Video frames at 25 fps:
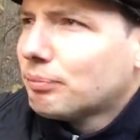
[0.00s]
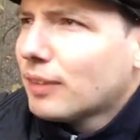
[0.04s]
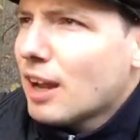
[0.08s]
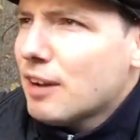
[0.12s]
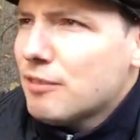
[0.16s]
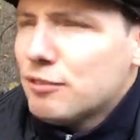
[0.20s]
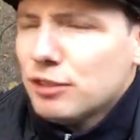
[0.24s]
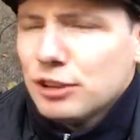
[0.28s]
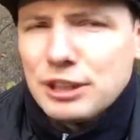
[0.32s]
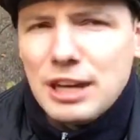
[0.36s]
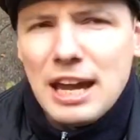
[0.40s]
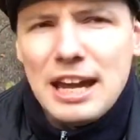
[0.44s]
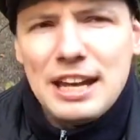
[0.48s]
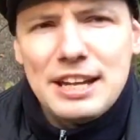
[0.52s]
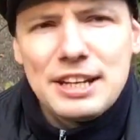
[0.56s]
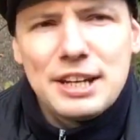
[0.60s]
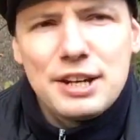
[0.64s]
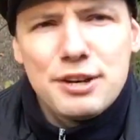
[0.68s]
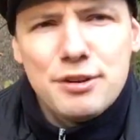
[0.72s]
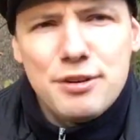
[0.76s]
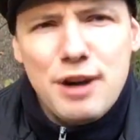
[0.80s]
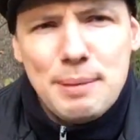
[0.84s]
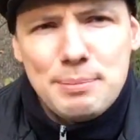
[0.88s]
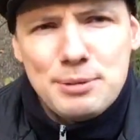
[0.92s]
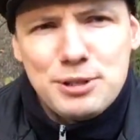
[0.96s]
a volcanic
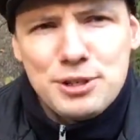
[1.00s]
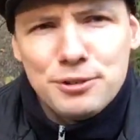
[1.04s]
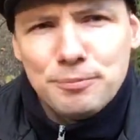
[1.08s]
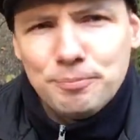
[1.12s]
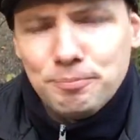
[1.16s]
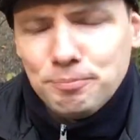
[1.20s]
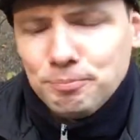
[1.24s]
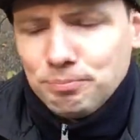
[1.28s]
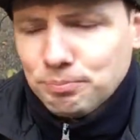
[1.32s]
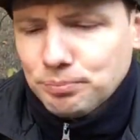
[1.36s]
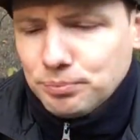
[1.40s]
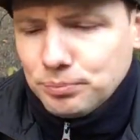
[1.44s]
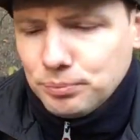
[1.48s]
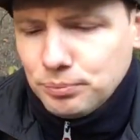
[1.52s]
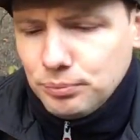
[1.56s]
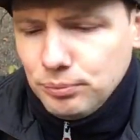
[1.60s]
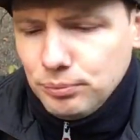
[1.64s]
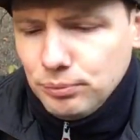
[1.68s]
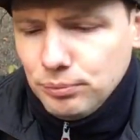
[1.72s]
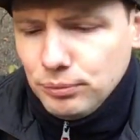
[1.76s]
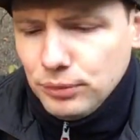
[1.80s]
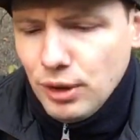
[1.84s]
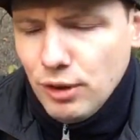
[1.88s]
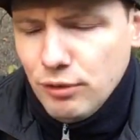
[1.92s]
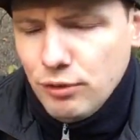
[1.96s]
eruption
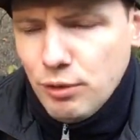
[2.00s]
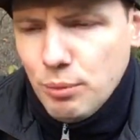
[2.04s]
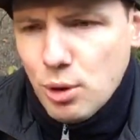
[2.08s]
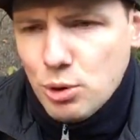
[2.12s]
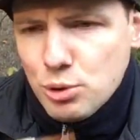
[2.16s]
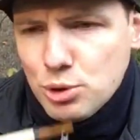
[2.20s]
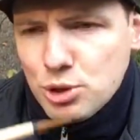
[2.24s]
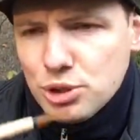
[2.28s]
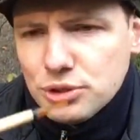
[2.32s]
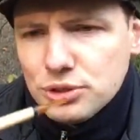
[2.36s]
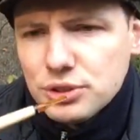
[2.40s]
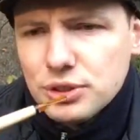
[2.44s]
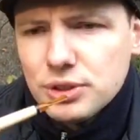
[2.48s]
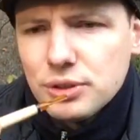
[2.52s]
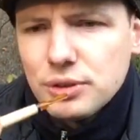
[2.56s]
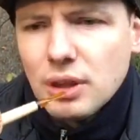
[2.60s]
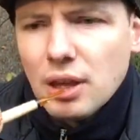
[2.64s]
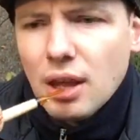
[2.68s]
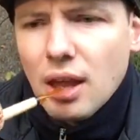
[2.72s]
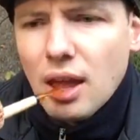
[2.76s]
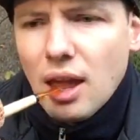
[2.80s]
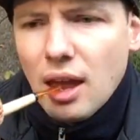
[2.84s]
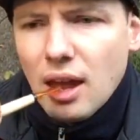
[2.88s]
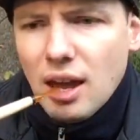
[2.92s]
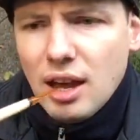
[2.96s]
of emotions.
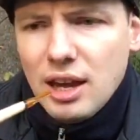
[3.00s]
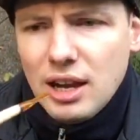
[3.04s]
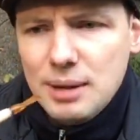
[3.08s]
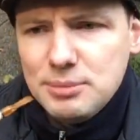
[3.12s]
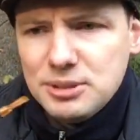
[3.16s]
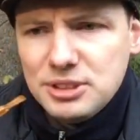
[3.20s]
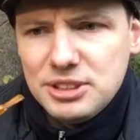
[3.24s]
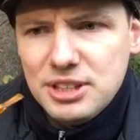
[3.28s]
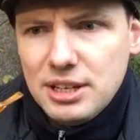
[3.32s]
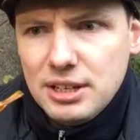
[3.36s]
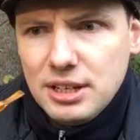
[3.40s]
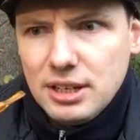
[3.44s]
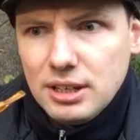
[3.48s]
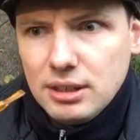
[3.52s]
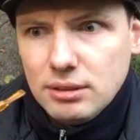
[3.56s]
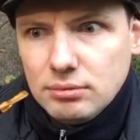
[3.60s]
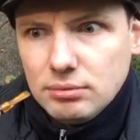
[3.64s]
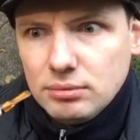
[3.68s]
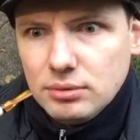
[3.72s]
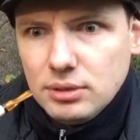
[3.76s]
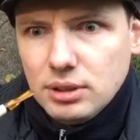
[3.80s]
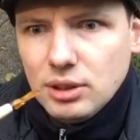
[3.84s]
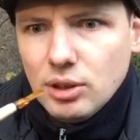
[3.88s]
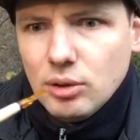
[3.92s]
And I'm standing,